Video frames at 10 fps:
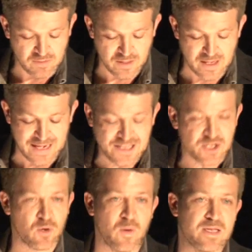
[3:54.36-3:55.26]

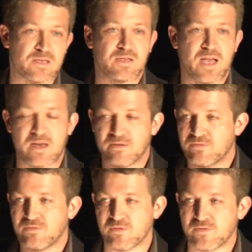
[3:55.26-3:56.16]
antiquated kind of
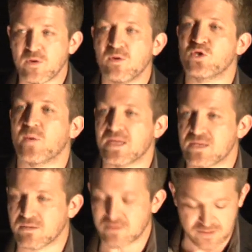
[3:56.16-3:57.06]
foolish way
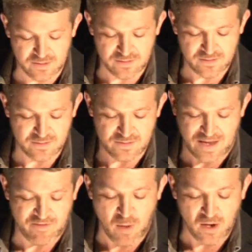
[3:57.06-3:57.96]
to
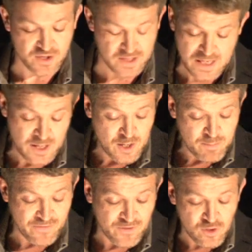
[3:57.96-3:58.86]
have policy.
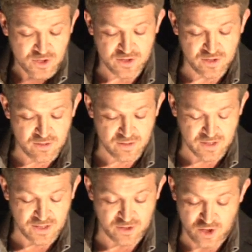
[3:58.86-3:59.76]
But if you look at
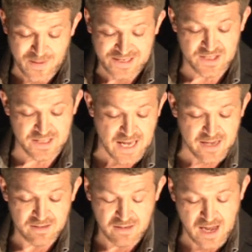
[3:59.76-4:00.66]
the US
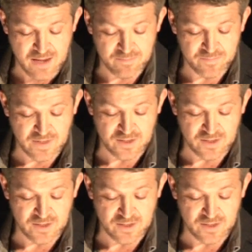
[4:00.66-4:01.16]
today, in